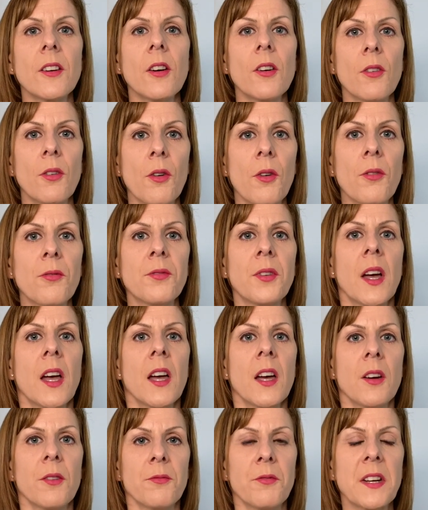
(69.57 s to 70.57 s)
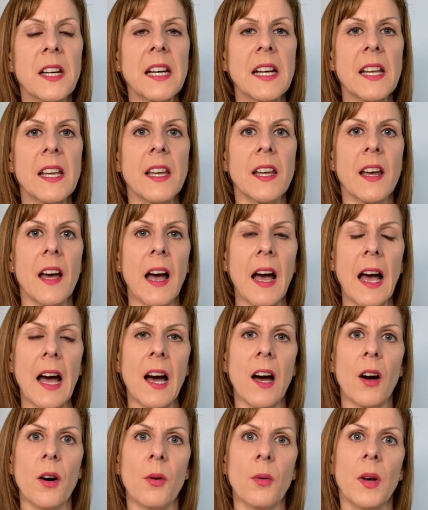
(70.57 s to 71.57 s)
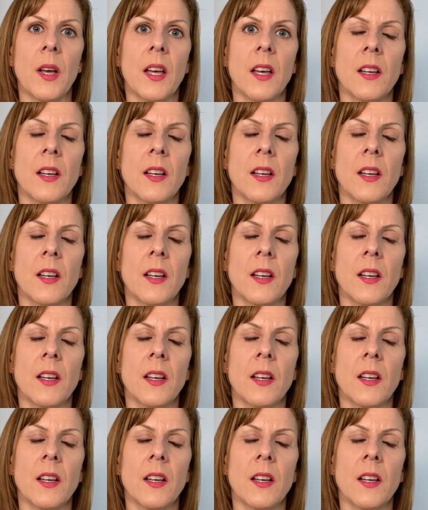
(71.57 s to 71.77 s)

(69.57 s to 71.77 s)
of really how